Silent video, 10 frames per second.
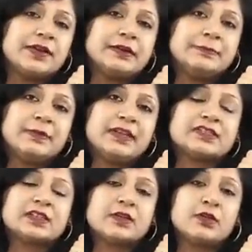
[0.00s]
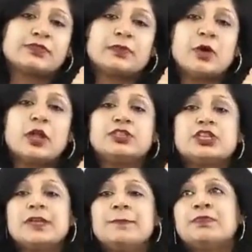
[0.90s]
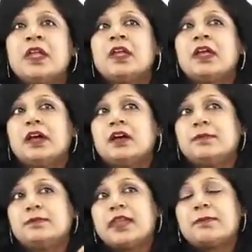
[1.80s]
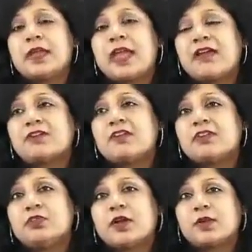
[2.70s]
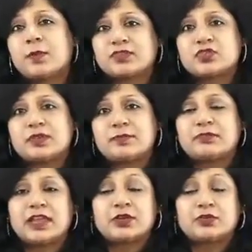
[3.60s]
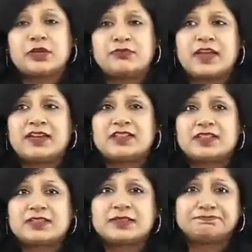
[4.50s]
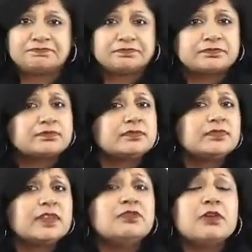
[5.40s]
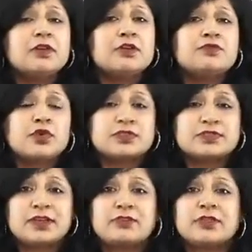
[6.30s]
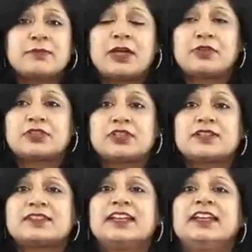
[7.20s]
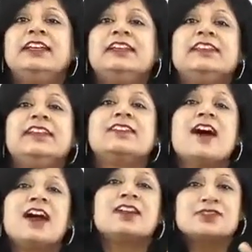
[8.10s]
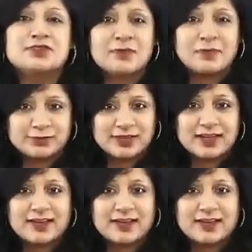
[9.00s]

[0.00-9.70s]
medicine and ophthalmology. They may have given you a question about the acute nephritis. You are not focusing on the amaurosis and suddenly they ask you about the